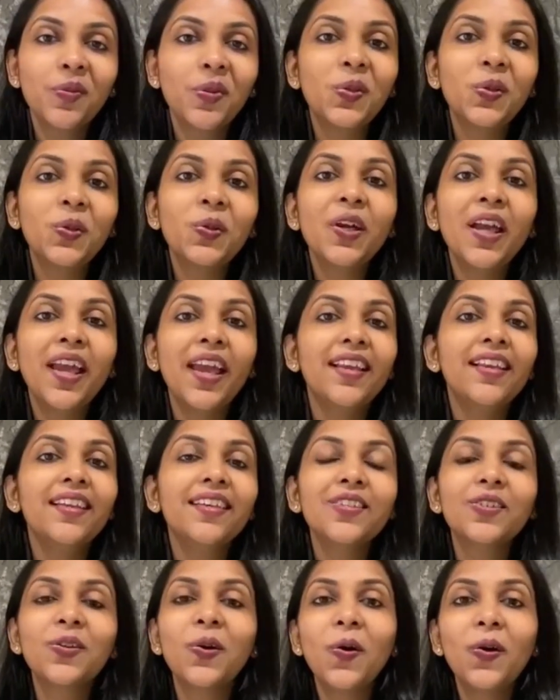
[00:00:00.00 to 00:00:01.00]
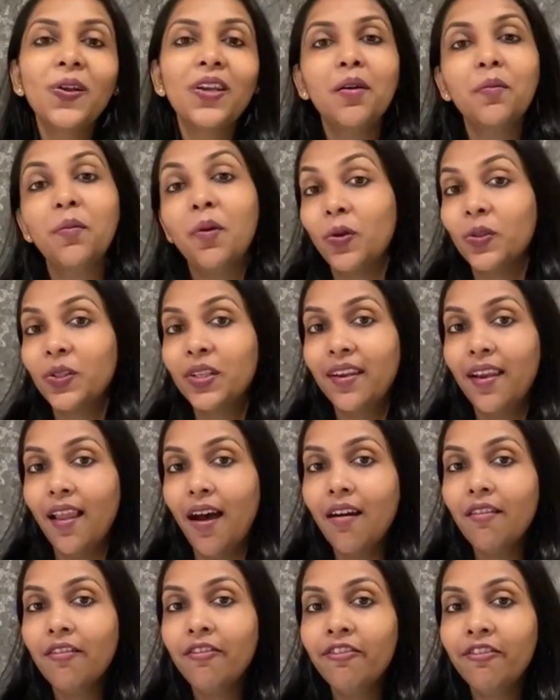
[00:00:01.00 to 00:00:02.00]
L is all about
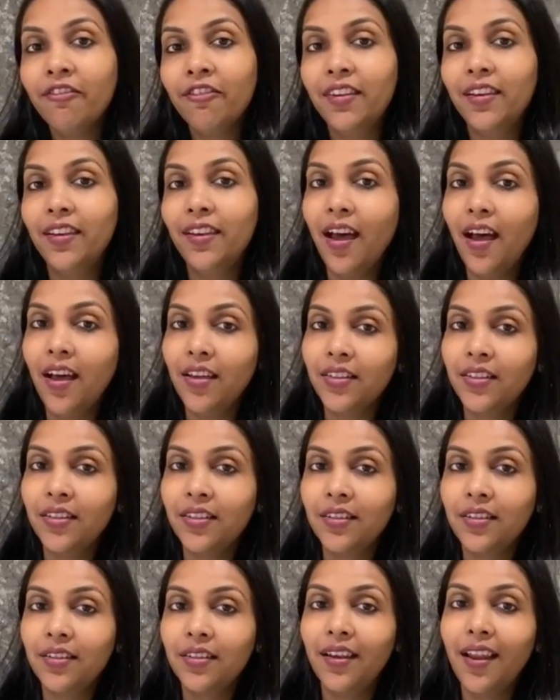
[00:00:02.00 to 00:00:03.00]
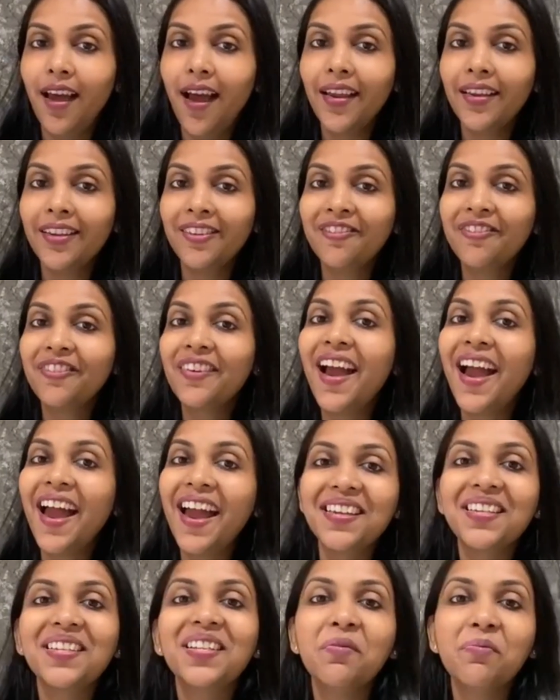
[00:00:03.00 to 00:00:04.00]
love, lust, life,
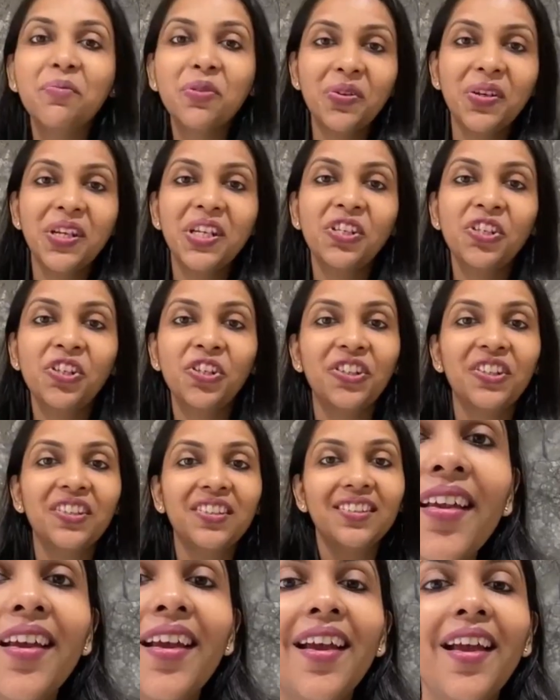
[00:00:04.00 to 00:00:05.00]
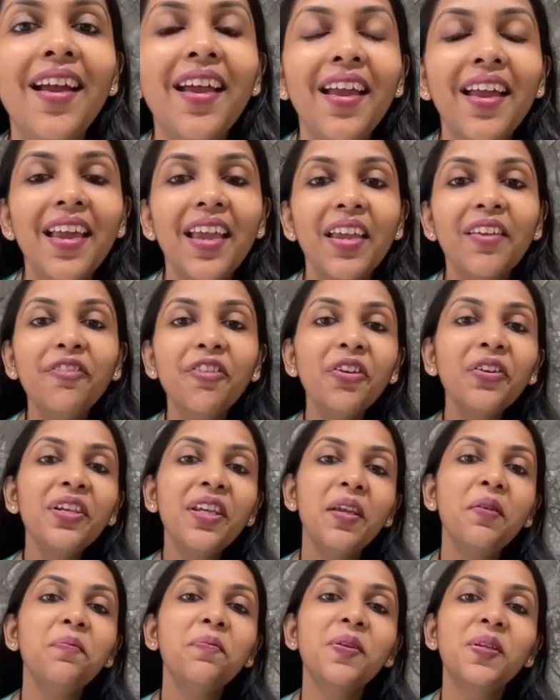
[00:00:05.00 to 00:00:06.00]
and liberation. If your
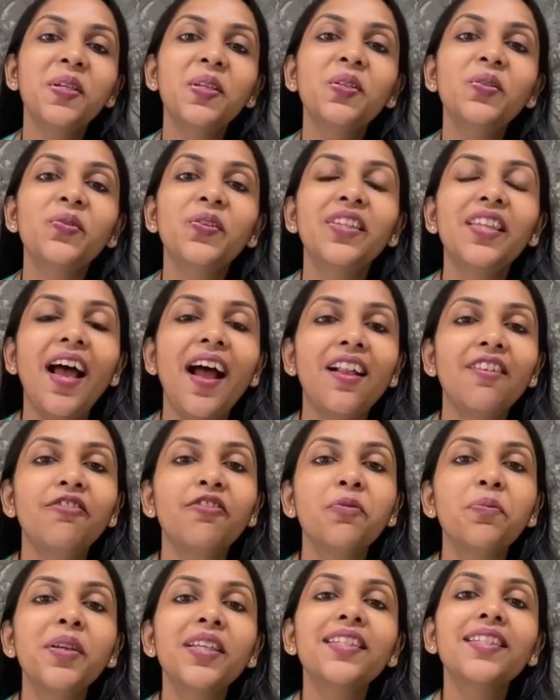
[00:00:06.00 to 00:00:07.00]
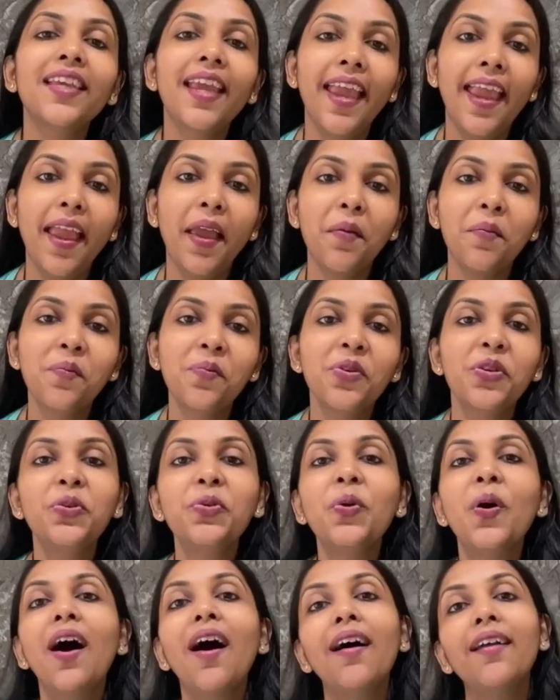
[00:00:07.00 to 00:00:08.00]
name begins with alphabet M,
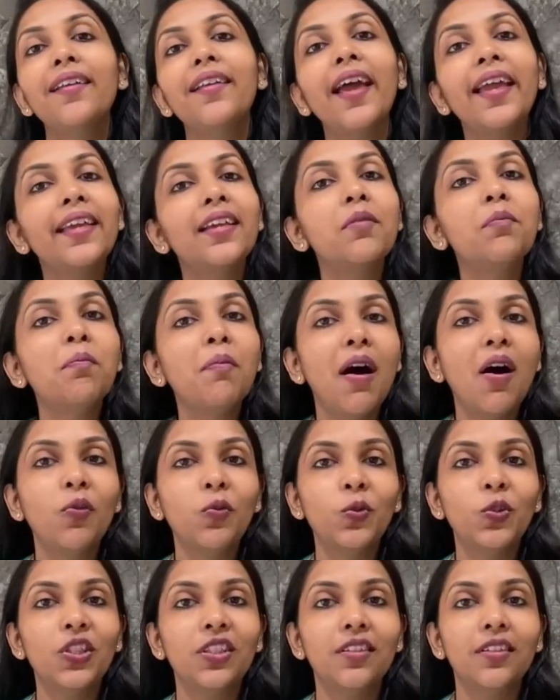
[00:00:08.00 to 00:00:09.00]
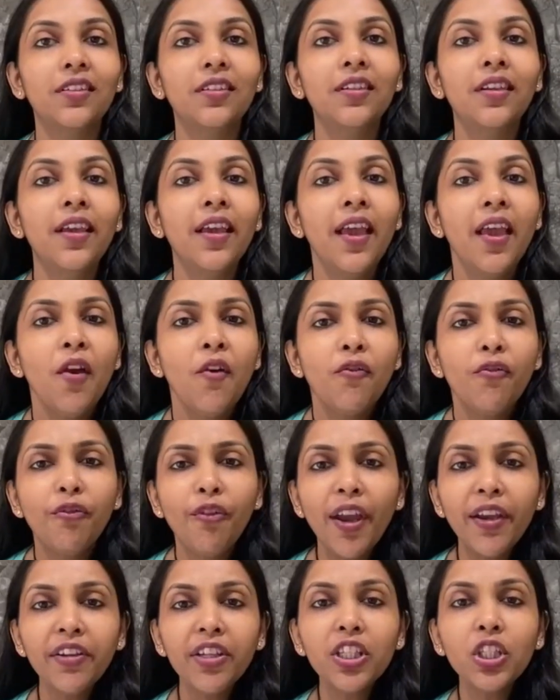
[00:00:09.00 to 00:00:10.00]
you are like a mountain,
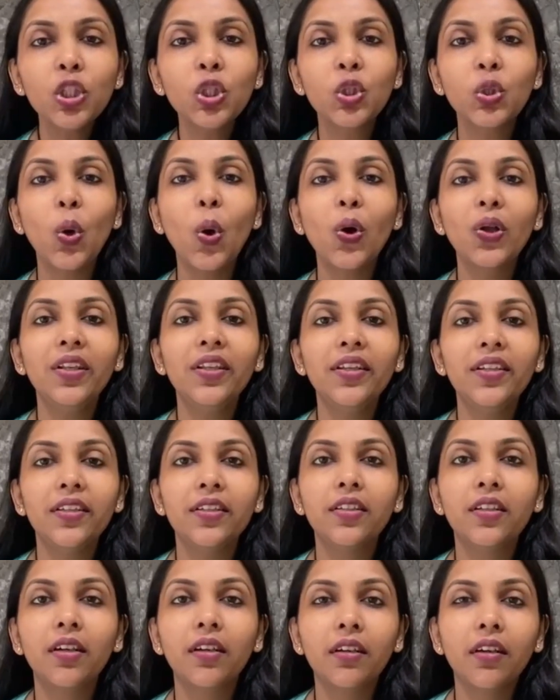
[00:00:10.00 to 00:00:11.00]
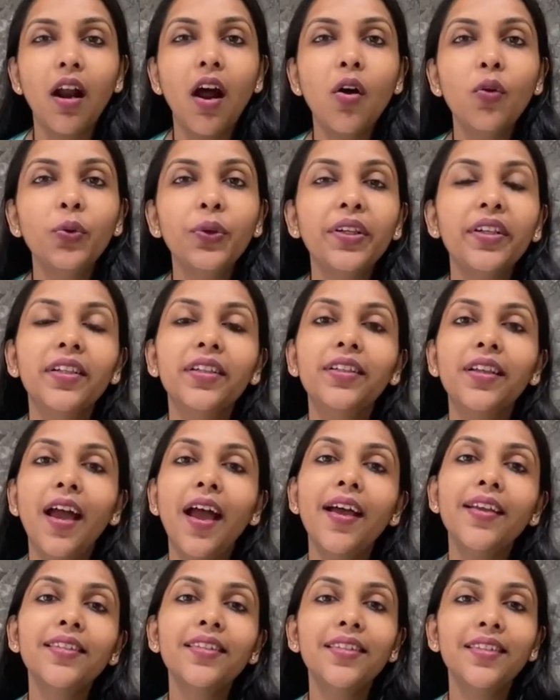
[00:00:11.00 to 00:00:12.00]
very solid, grounded,
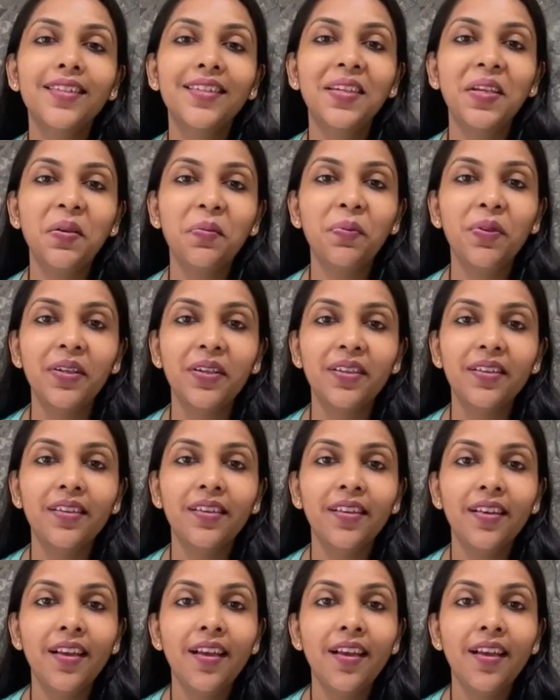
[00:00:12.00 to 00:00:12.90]
and stable.